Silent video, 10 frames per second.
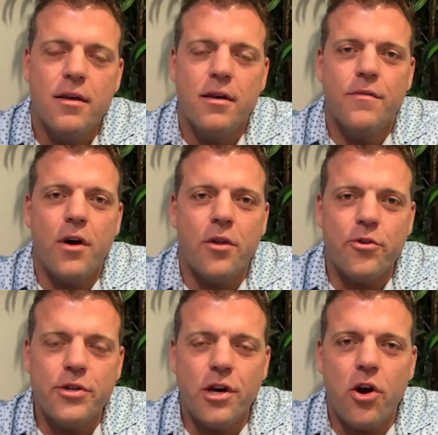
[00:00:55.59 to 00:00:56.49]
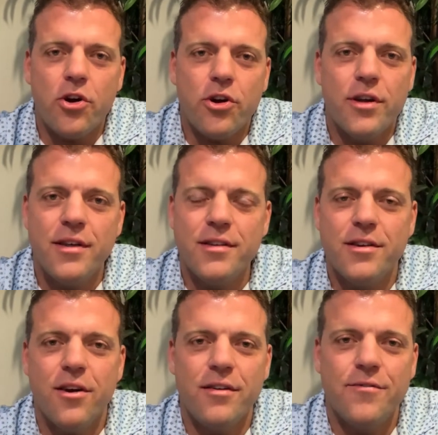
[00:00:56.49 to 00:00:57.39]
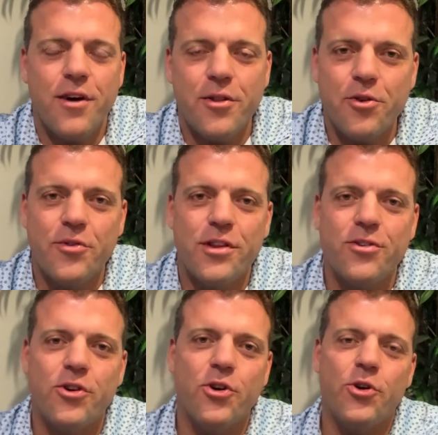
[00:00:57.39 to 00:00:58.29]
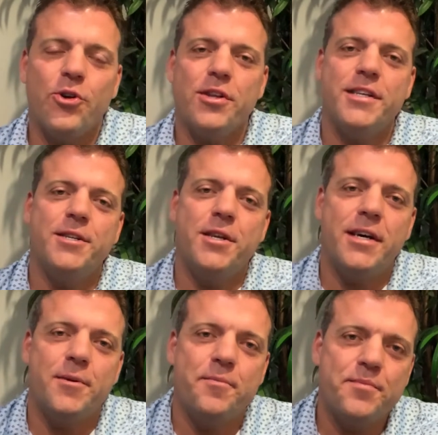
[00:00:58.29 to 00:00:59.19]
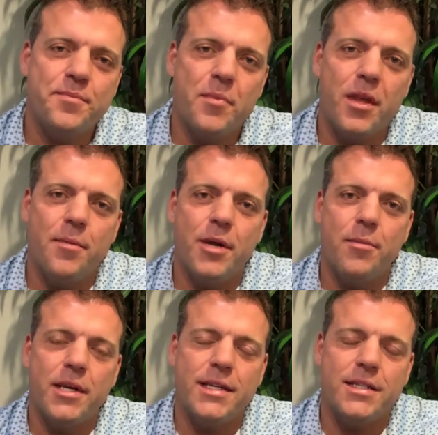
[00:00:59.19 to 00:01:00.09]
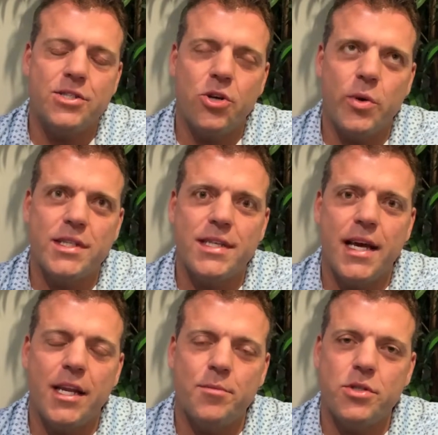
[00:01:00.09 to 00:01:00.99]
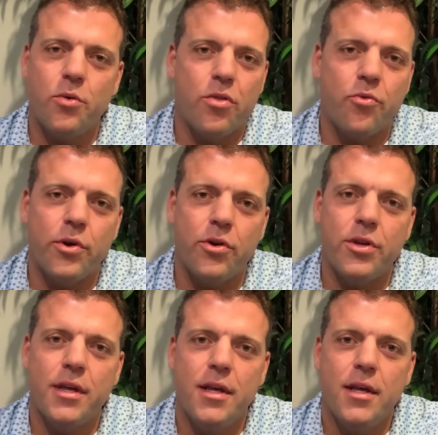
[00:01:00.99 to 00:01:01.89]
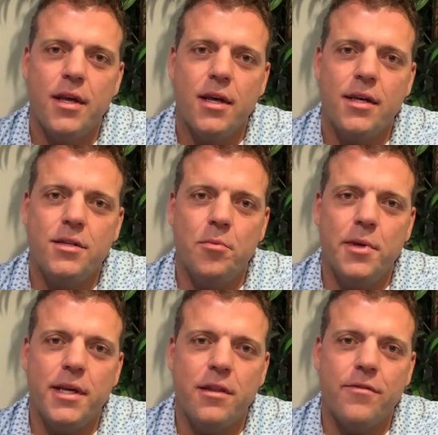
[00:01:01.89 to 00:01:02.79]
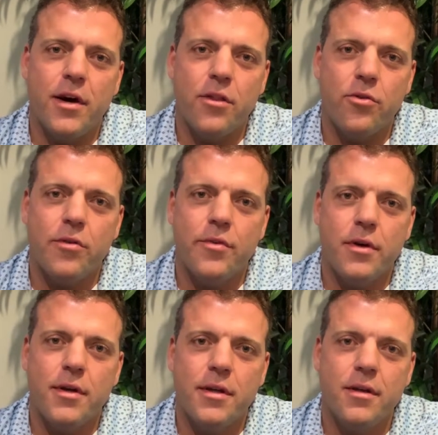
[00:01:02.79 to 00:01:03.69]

father and daughter, father of a little girl, and but I'm so excited, I'm so thrilled to be the father of a